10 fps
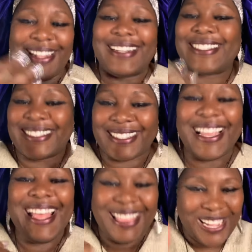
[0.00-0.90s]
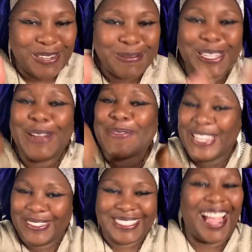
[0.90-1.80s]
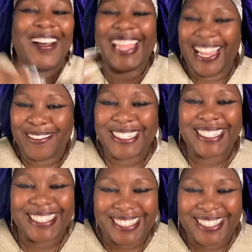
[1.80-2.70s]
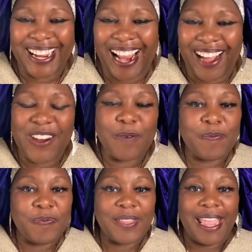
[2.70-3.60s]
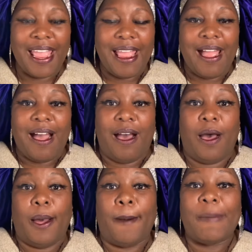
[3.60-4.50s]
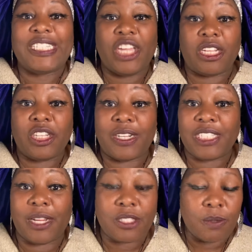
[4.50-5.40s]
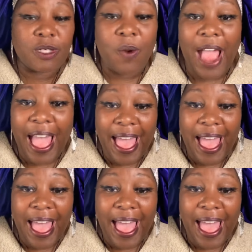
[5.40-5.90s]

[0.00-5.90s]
let a sister thumbs up, thumbs down. It helps a sister out. Um, share, share, share, subscribe.